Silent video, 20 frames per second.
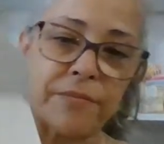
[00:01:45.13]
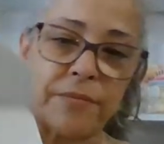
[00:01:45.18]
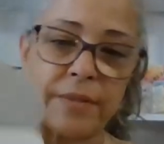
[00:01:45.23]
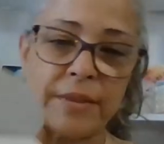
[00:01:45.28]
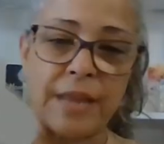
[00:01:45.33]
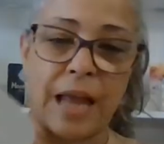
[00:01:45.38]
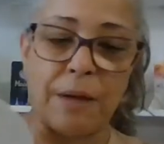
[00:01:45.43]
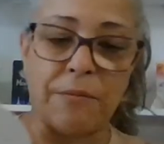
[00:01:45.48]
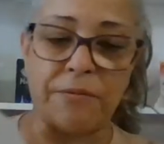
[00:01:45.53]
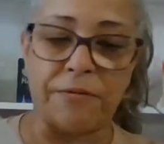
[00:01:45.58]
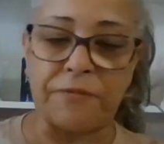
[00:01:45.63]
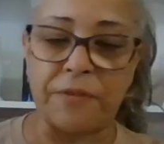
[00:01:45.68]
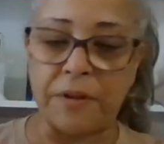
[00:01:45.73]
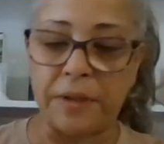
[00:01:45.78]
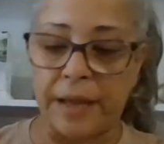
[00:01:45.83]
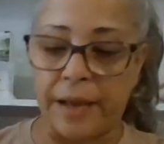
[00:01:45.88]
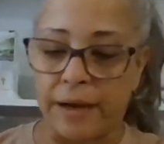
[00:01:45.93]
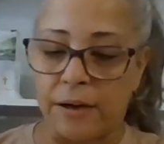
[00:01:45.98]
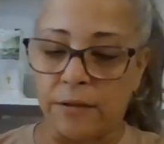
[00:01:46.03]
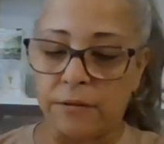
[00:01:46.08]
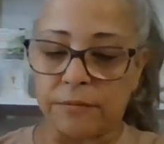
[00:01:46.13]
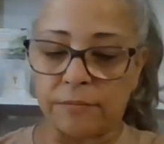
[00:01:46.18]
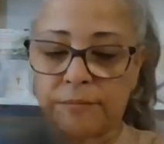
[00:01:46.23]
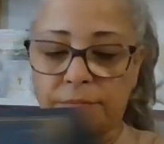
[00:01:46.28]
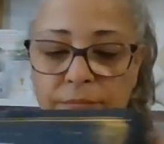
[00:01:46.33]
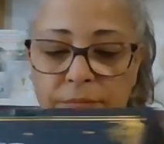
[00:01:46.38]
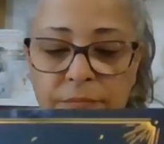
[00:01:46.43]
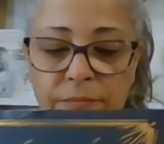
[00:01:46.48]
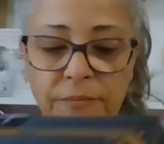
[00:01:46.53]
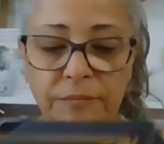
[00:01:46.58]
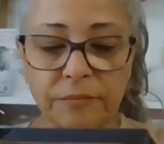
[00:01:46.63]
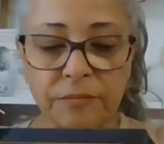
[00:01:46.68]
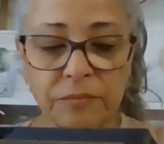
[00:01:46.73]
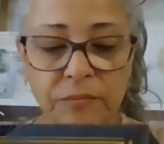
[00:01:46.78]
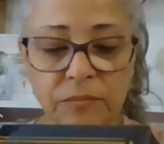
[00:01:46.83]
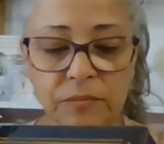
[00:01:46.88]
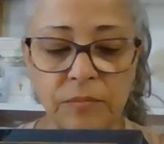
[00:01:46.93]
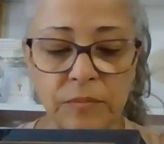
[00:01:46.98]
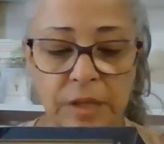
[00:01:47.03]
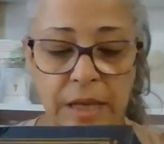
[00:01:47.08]
That one fell out.
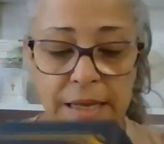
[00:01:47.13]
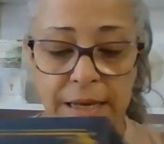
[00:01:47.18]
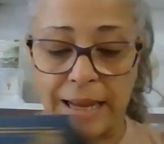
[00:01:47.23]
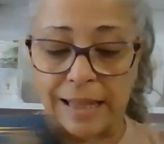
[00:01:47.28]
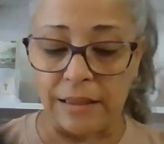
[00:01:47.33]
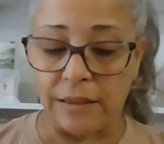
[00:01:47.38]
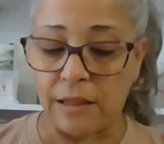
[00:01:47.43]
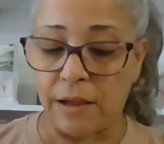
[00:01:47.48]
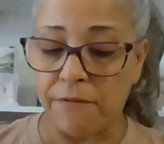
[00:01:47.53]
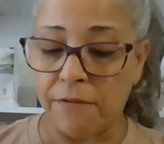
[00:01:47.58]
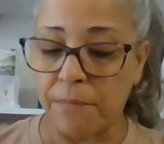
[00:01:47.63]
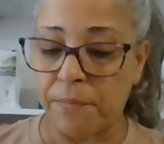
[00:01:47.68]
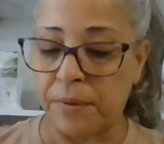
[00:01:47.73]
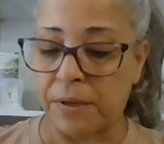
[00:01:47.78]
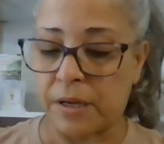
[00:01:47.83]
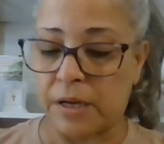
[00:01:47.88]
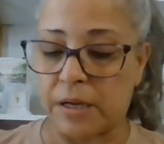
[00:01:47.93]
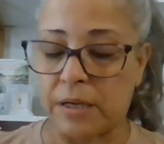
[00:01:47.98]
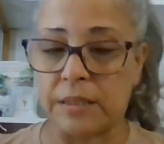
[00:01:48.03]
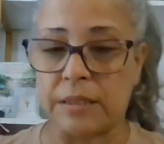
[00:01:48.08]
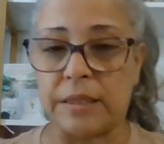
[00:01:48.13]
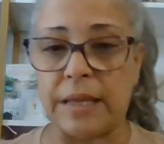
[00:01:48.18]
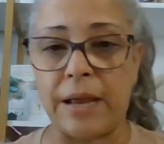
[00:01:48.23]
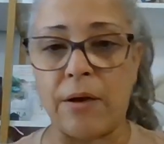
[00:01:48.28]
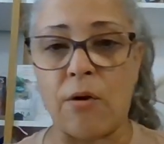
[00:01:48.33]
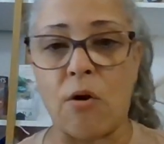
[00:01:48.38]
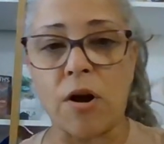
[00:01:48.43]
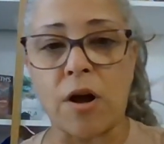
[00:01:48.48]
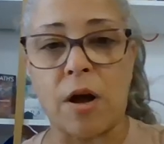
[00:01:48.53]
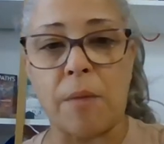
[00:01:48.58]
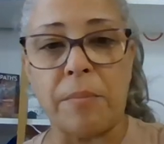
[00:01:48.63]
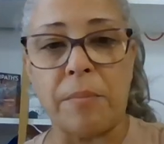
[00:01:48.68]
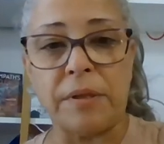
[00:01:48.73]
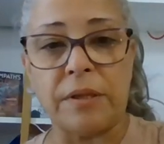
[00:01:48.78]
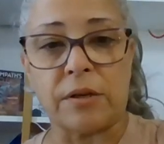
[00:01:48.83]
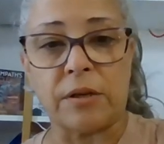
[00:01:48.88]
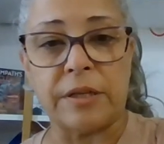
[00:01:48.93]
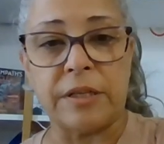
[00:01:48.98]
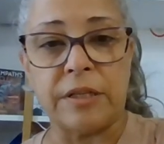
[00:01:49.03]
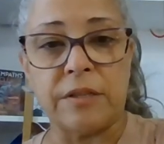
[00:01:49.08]
And I love it because they all come in
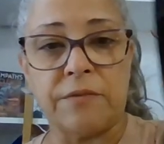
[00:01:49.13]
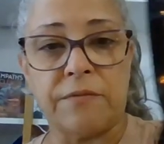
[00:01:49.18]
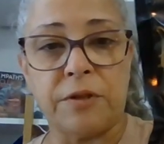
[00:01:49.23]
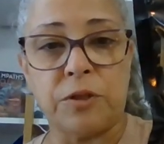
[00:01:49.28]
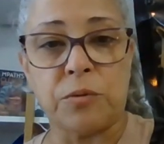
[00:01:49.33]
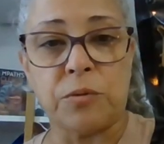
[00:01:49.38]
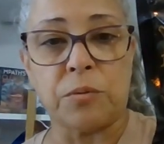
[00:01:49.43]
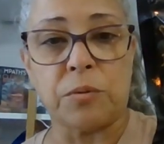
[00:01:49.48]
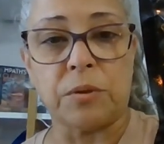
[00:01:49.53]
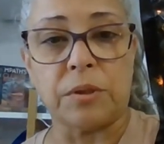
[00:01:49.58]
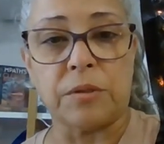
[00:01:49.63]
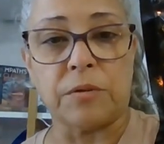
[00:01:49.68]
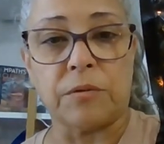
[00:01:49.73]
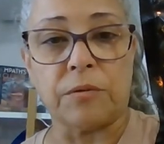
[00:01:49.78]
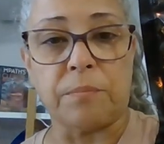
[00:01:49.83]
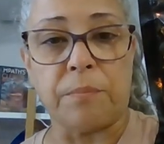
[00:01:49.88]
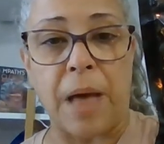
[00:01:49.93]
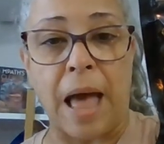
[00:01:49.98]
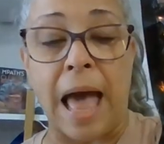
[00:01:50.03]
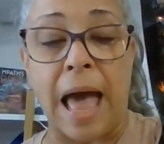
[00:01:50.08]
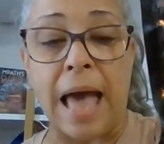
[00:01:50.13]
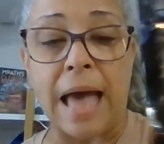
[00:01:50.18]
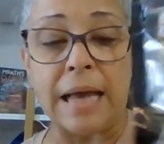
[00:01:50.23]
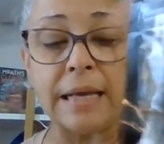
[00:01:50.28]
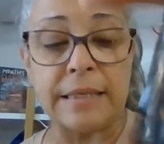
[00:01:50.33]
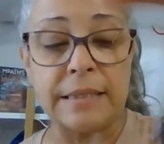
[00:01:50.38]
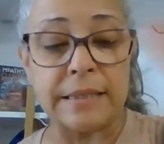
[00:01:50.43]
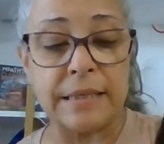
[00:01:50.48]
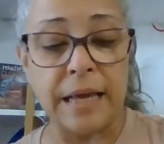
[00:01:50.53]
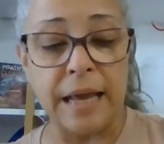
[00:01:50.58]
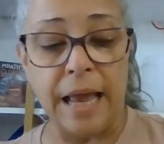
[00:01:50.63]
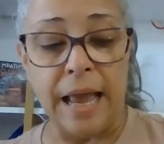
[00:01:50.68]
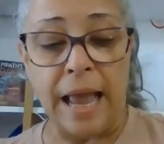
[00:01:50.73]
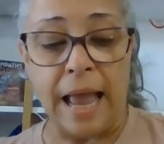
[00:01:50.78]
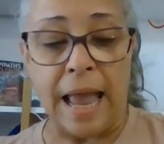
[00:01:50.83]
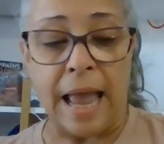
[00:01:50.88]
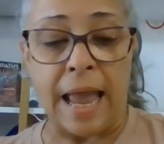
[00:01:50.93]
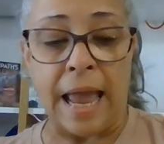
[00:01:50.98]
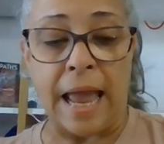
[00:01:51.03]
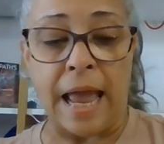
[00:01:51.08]
their individual little bags,
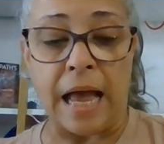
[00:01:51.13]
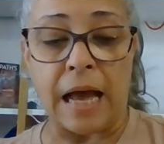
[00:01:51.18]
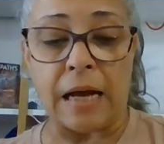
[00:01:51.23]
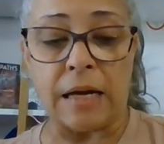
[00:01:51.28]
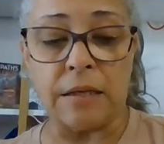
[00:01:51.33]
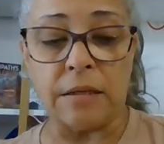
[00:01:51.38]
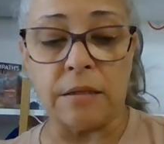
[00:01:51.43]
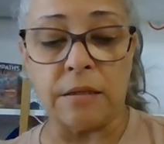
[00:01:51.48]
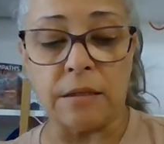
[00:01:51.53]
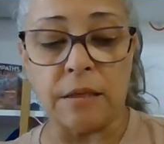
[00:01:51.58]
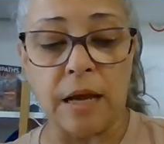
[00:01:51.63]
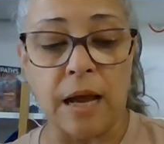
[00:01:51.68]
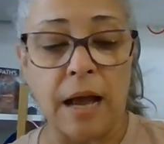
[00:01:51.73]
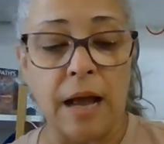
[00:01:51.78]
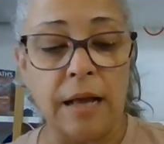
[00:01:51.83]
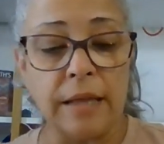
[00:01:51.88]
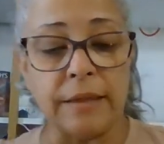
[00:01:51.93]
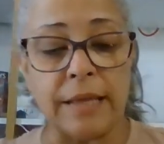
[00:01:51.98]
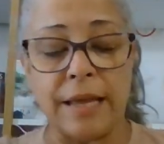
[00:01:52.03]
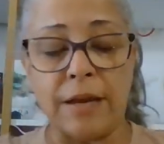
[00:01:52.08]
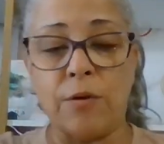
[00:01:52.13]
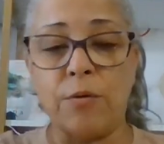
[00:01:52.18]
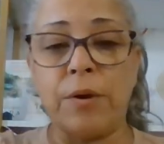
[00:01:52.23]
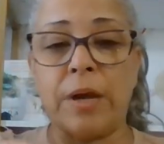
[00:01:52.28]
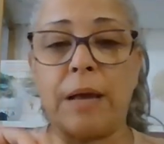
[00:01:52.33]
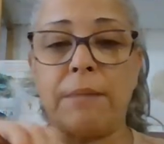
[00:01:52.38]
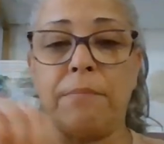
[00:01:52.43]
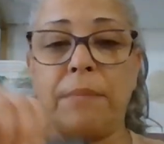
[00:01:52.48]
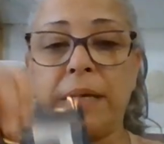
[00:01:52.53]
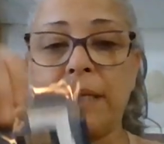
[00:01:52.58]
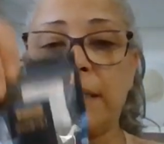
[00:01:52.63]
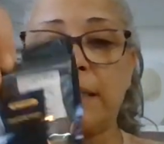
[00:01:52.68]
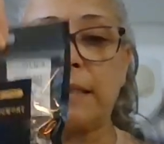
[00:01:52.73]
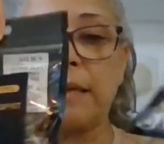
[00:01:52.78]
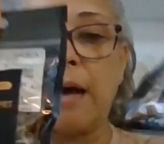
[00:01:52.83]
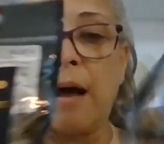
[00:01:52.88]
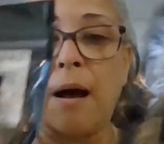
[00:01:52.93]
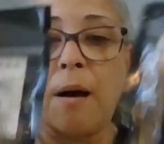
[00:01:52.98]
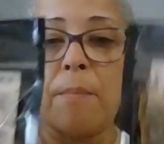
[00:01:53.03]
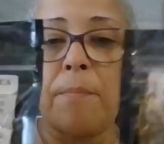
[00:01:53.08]
and they don't get mixed
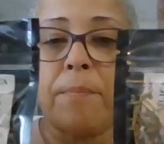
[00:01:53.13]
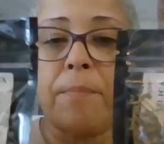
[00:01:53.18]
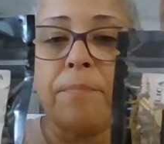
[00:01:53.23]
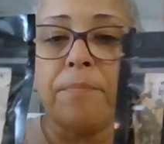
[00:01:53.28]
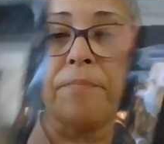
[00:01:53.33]
up.